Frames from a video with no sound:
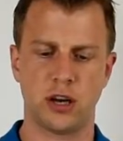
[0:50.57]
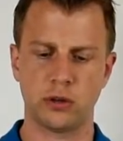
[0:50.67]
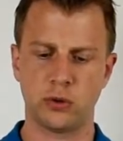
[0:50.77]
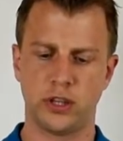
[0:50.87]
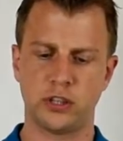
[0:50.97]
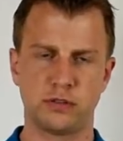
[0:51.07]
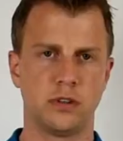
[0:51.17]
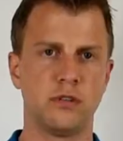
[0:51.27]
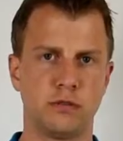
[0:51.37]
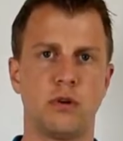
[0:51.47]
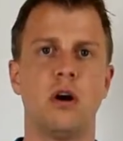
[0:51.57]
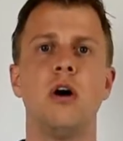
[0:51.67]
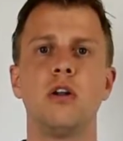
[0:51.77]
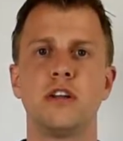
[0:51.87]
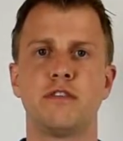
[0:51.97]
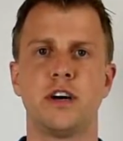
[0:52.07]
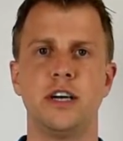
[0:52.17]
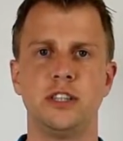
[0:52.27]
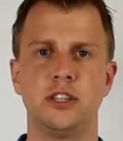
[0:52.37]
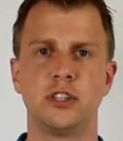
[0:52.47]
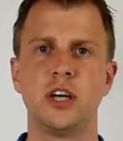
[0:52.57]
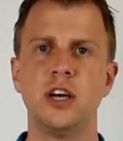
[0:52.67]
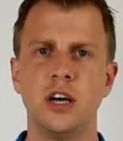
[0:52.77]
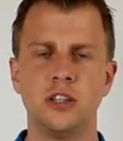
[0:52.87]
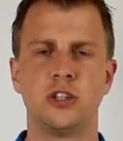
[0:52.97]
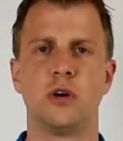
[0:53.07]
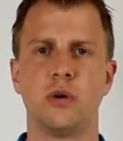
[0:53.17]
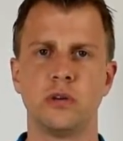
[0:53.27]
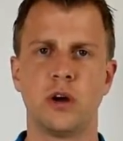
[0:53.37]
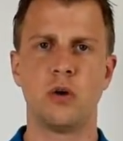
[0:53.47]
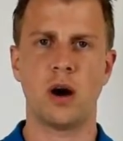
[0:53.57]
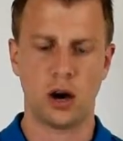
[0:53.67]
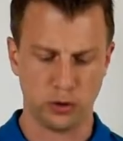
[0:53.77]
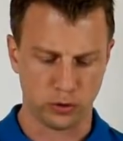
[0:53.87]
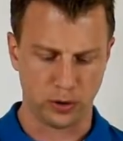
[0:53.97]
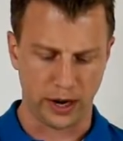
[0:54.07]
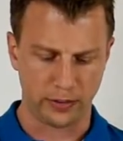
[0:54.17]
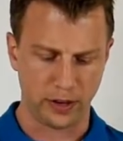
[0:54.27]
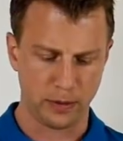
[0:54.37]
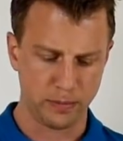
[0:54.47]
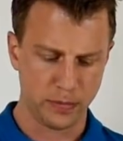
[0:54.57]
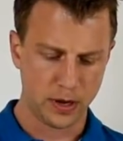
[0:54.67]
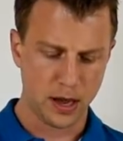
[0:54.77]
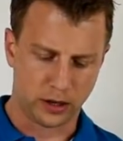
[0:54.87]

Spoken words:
I'll do this for all devices so you'll know how to add them.